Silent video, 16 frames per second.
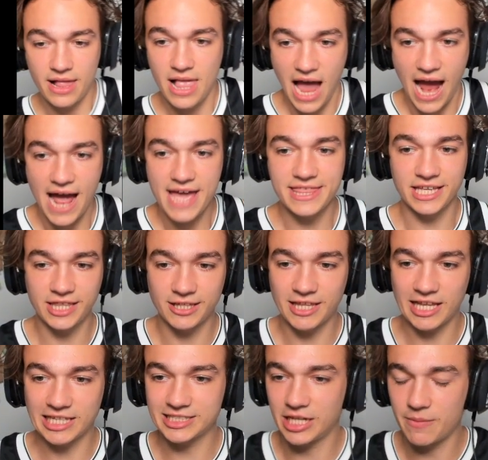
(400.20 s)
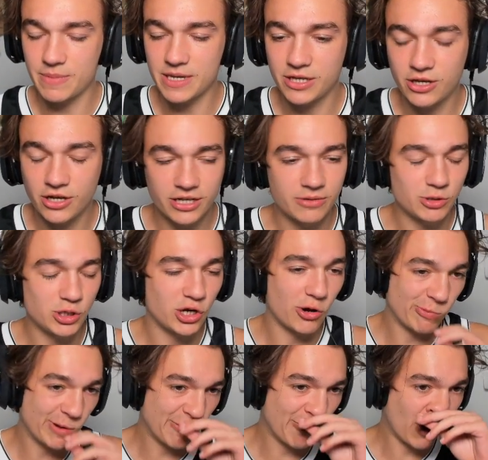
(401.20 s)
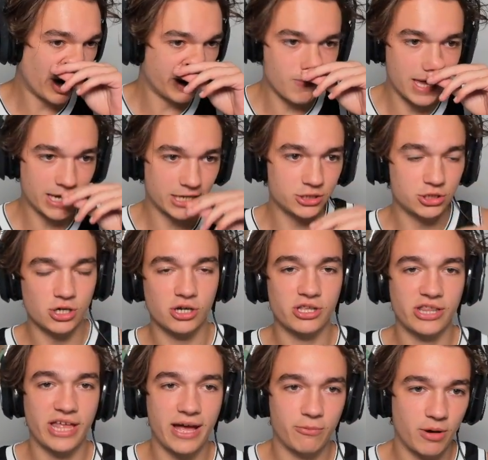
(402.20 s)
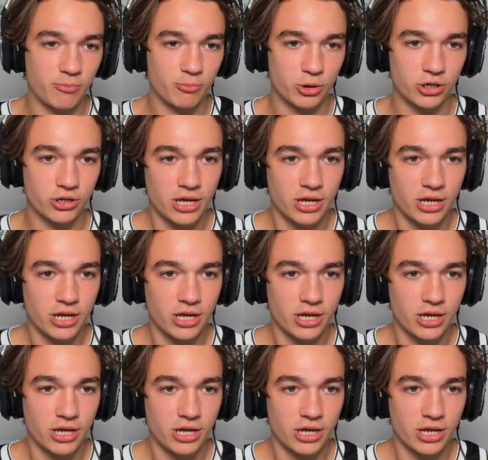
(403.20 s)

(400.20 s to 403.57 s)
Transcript: I think that that's going to be good. You know, we want to make sure that when we're